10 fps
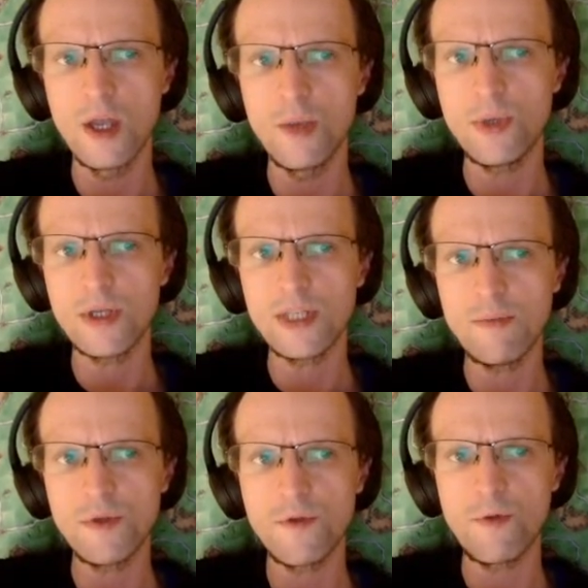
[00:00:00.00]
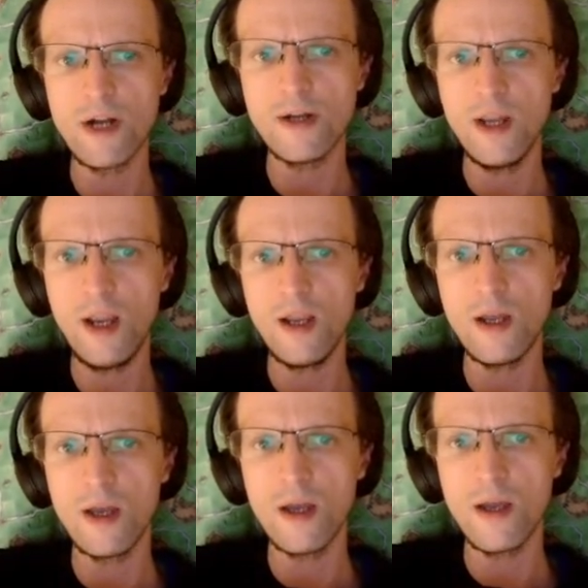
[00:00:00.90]
because I'm threatening,
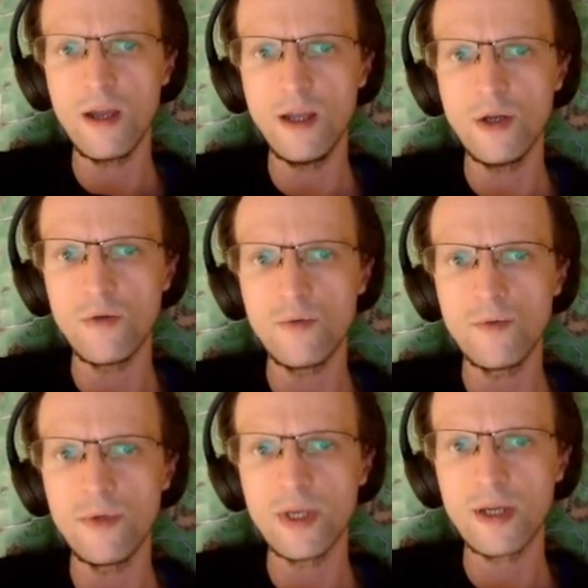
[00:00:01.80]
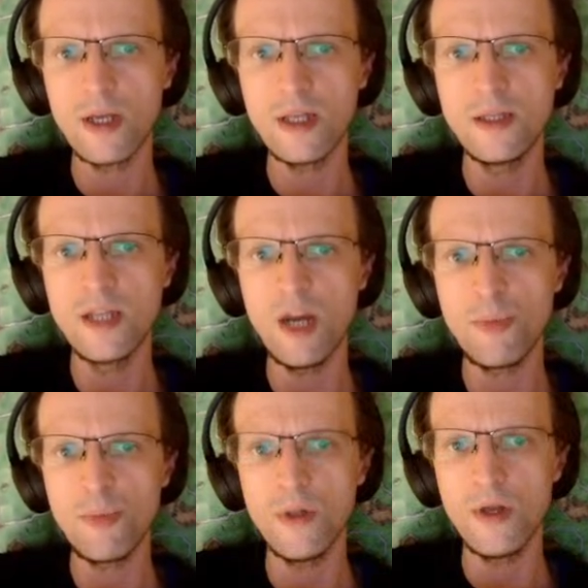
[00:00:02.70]
you know, like a
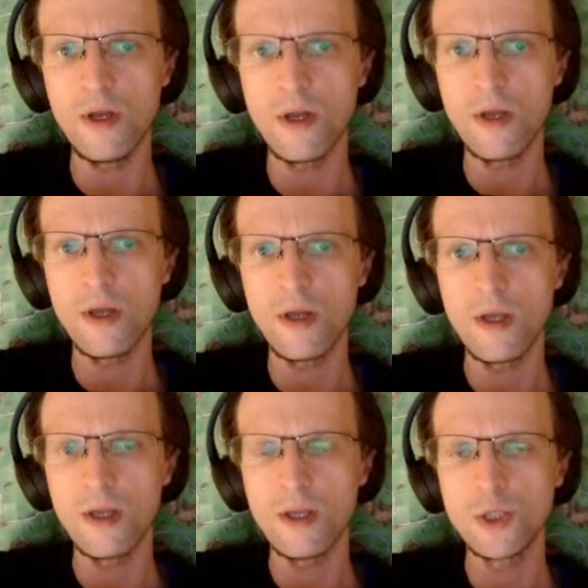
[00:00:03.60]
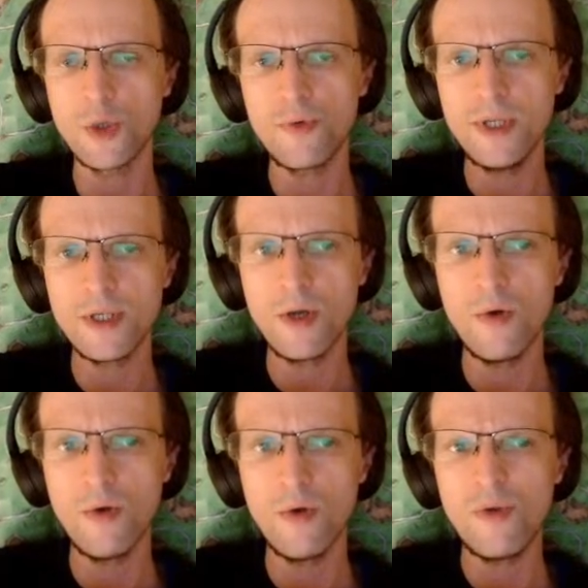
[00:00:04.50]
double
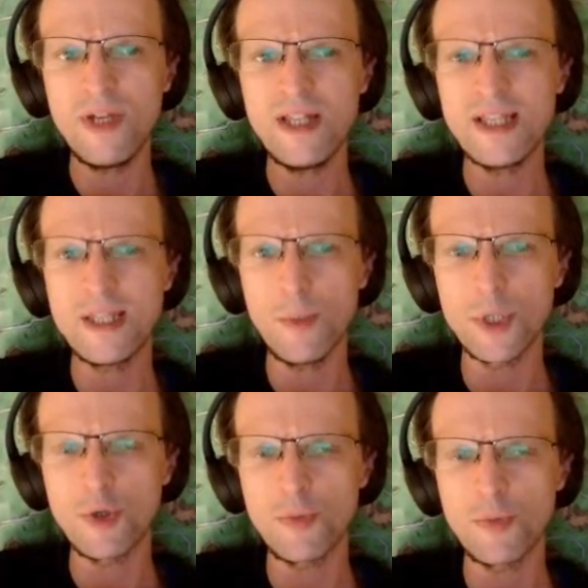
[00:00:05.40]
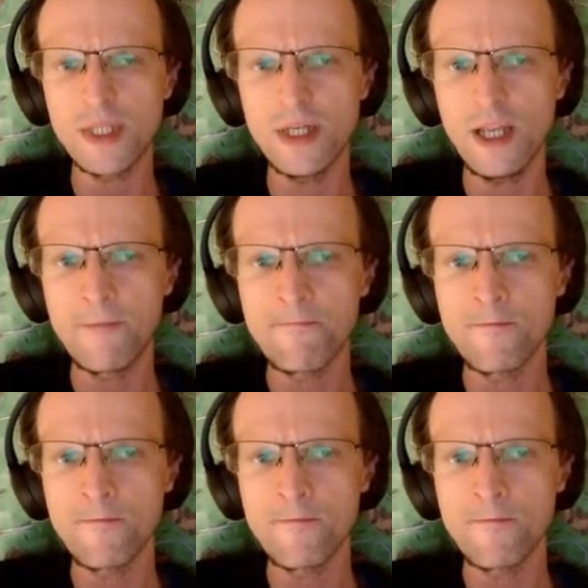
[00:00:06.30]
Dorito or really double triple city.